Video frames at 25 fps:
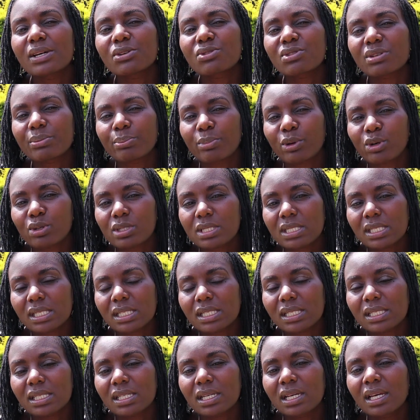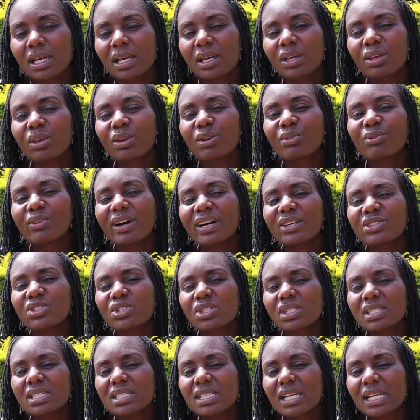reporting. You've heard
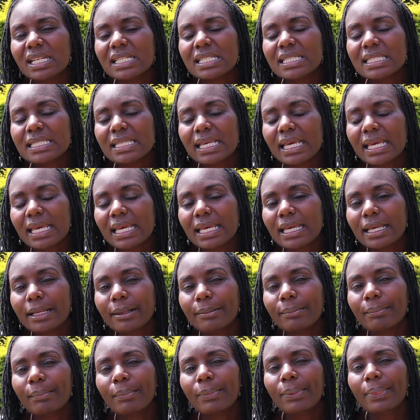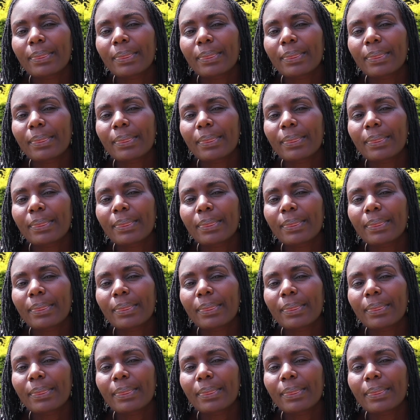children saying,